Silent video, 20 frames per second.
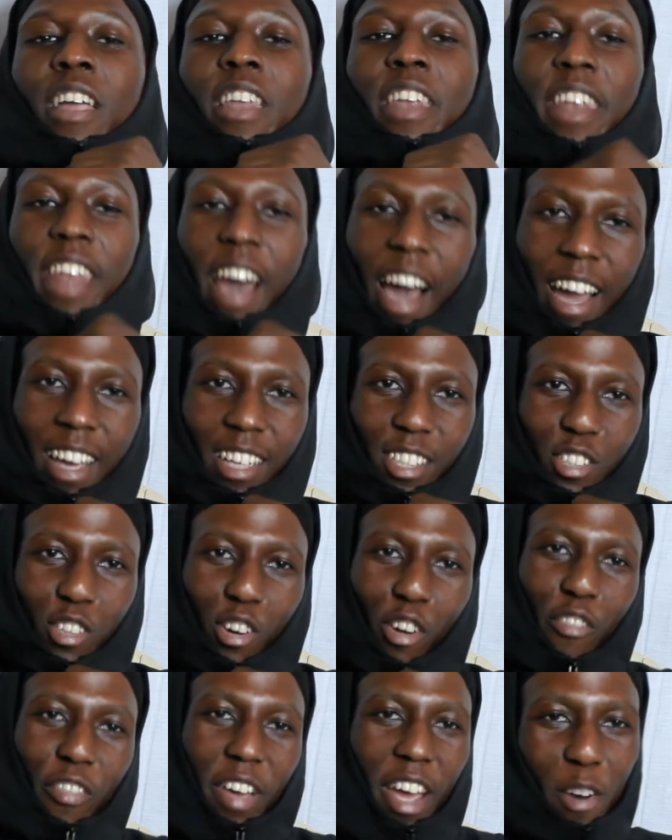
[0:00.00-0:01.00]
Night
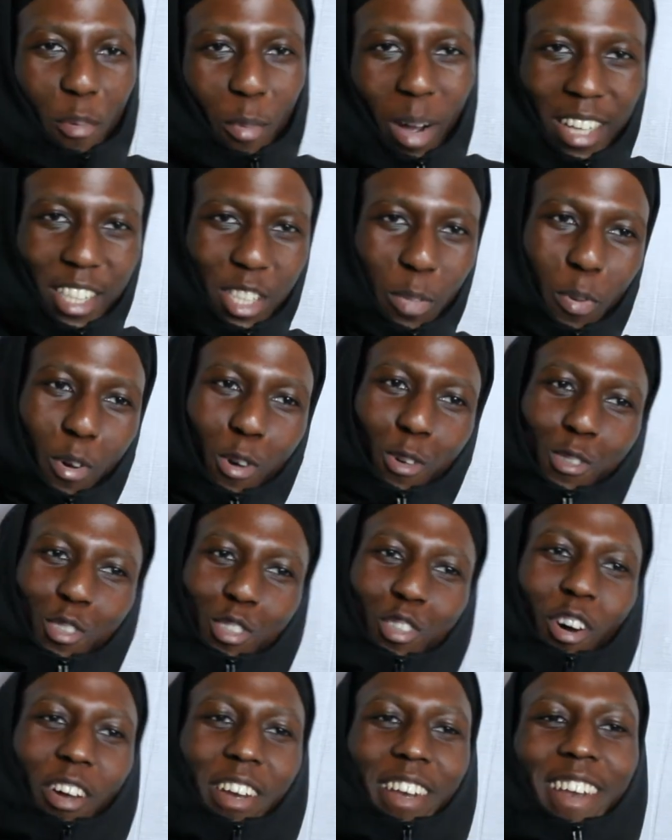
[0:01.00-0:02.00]
of N Y Typical
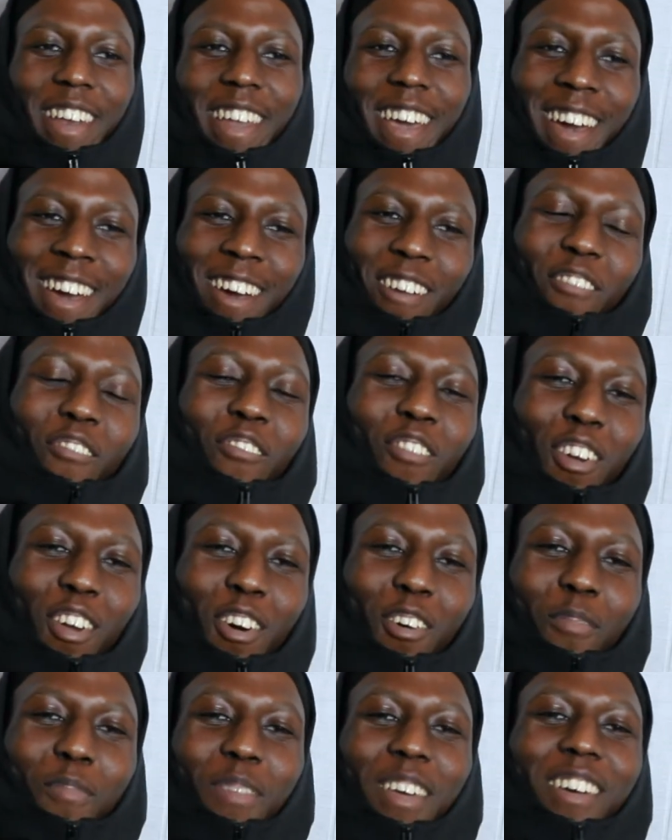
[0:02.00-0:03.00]
dot net.
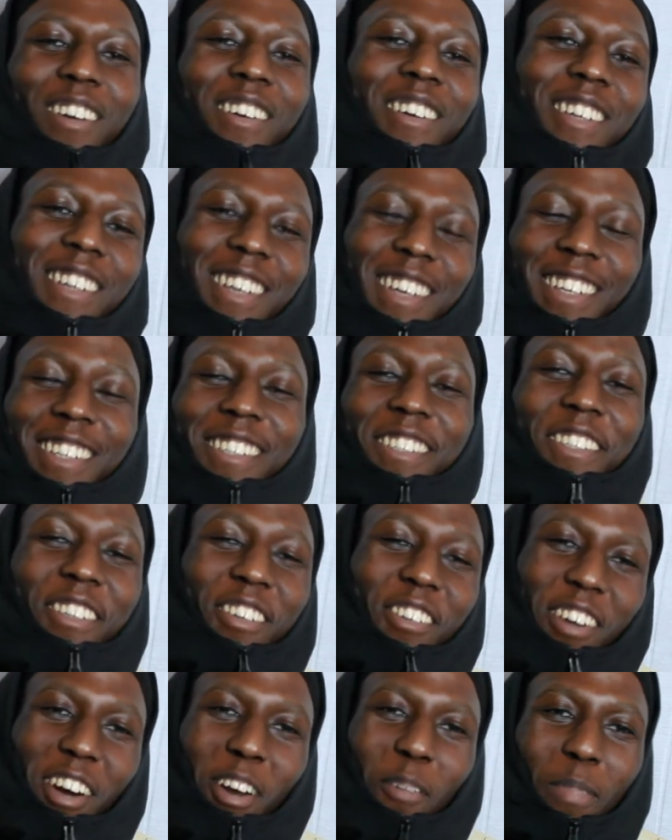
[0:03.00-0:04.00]
Follow me on
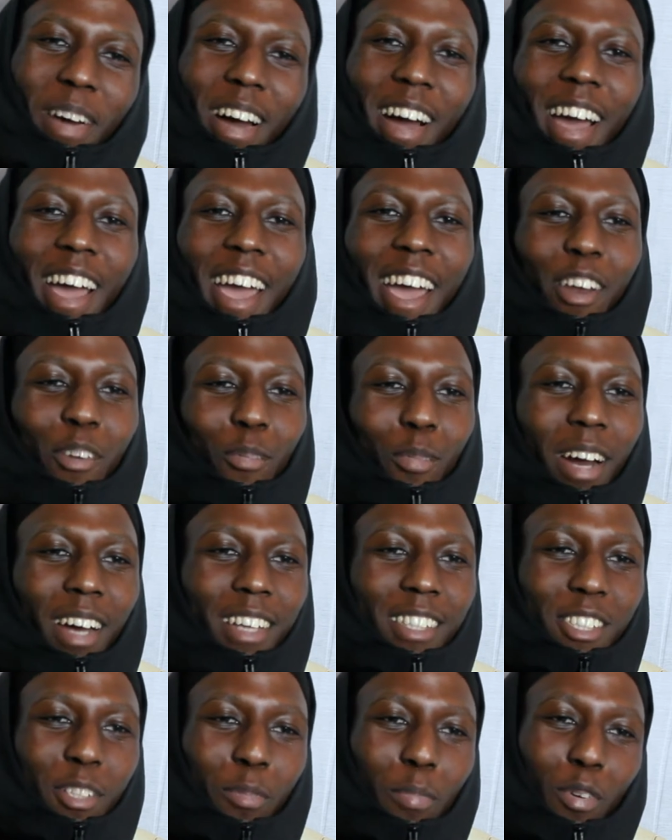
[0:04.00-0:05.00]
Instagram at N
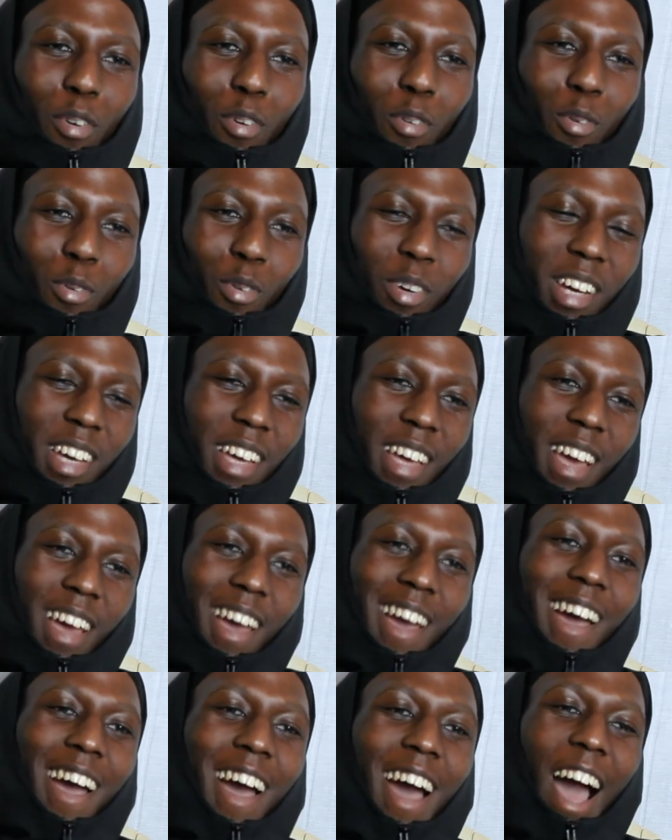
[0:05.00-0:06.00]
Y Typical
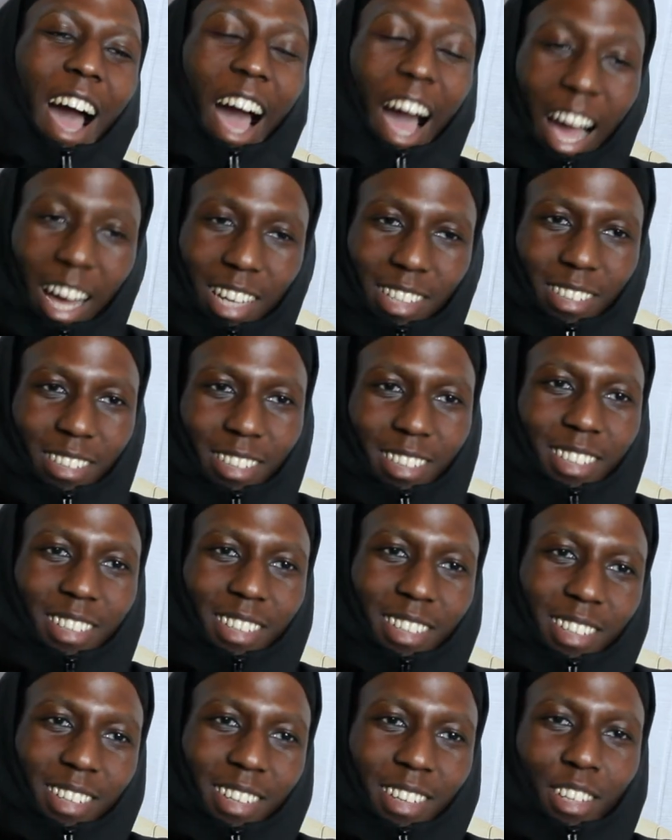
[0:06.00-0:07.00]
and
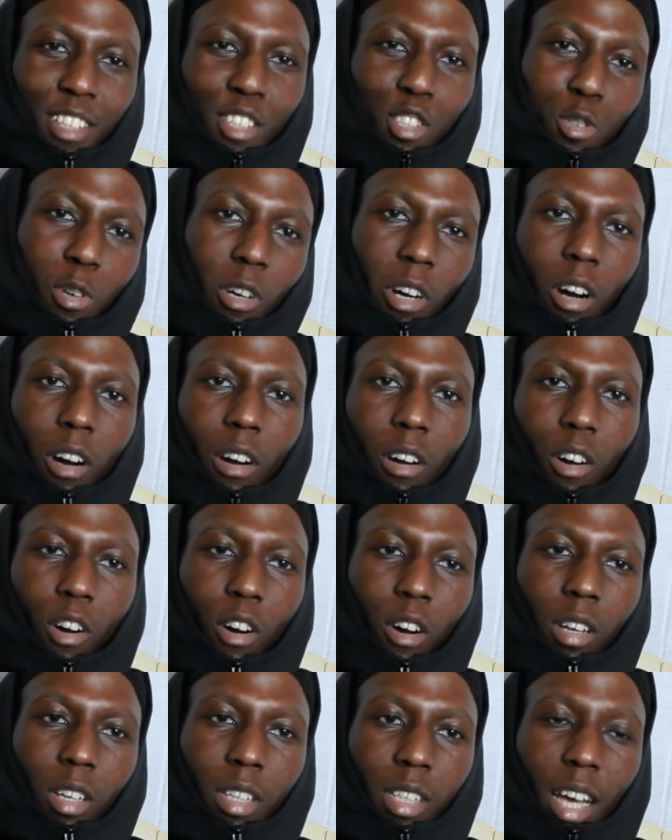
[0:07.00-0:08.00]
Twitter
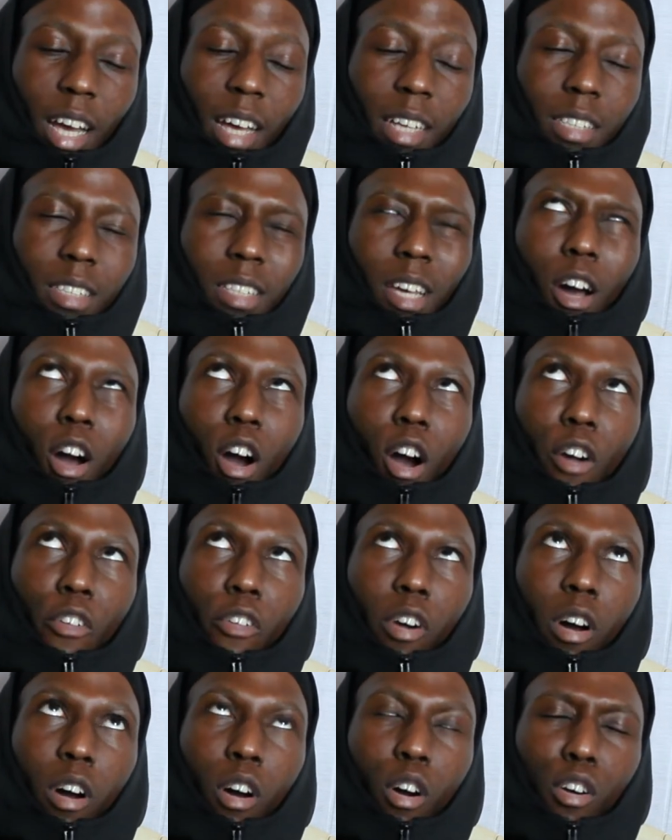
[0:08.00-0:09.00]
on as
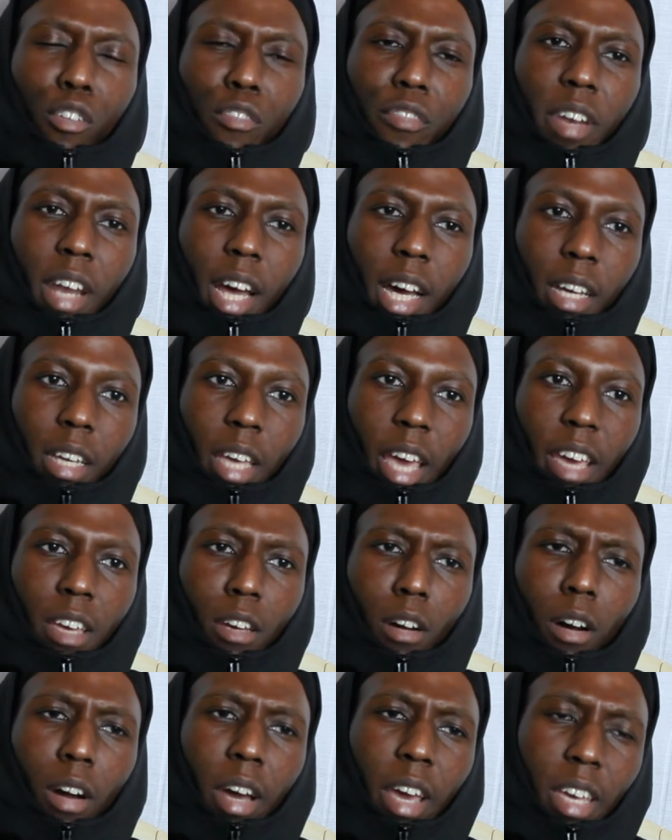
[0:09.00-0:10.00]
Ara of Night,
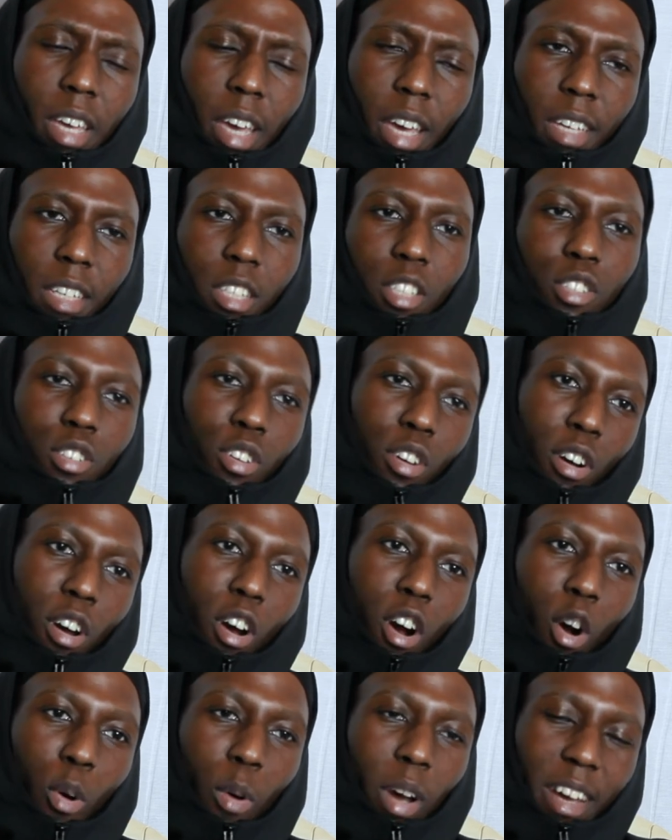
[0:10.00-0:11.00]
A R A H
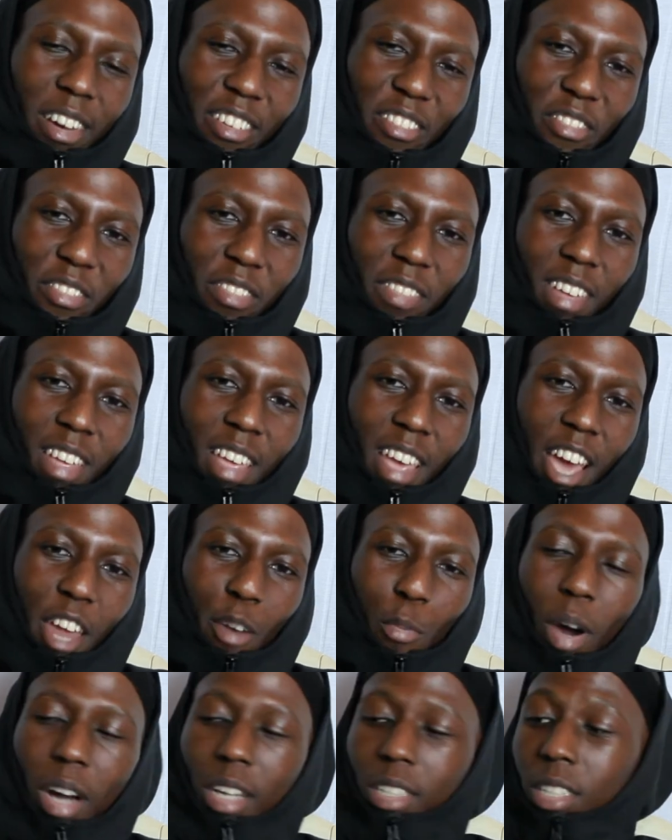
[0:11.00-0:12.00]
O F
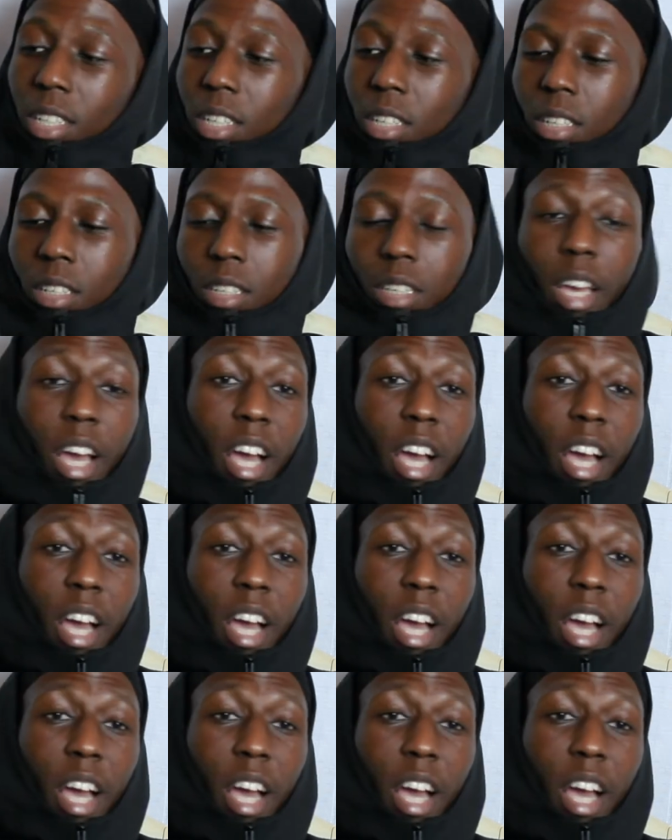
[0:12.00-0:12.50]
N Y T.